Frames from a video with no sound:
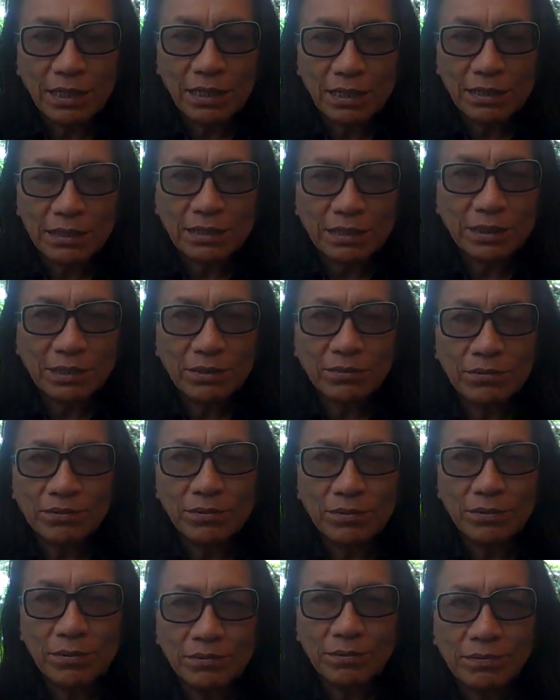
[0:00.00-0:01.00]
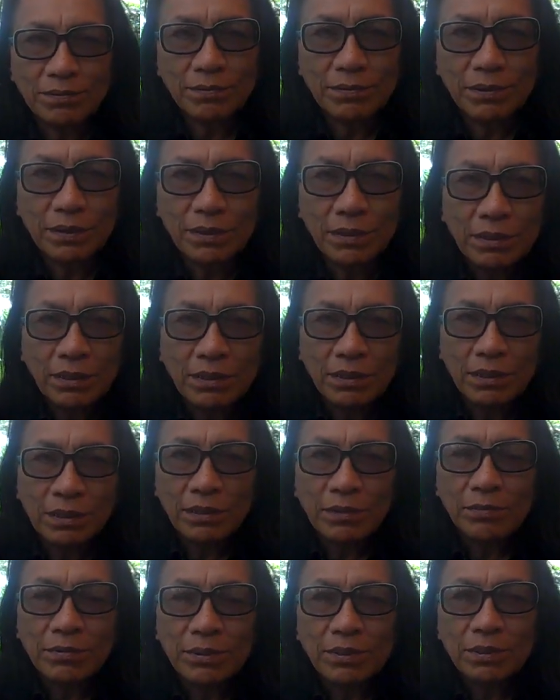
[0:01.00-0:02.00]
And, tell us the names of
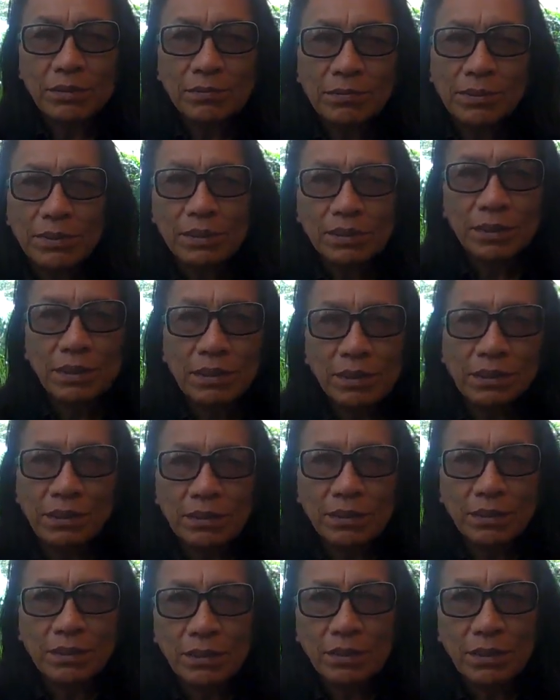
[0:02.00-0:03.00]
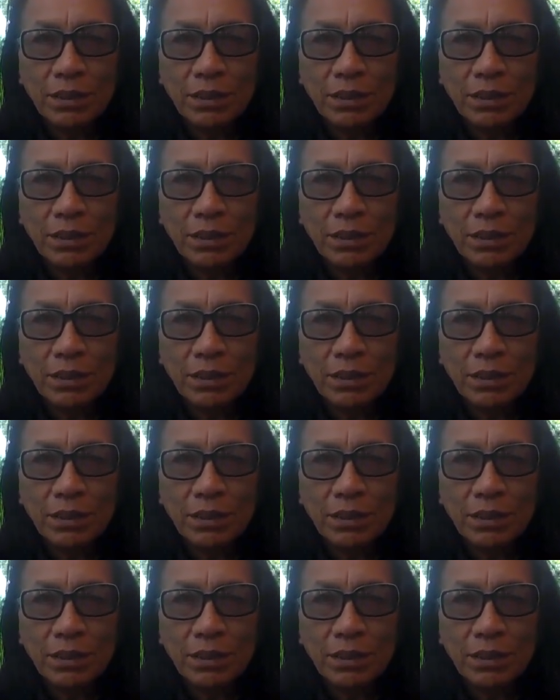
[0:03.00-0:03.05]
the albums you're going to reissue.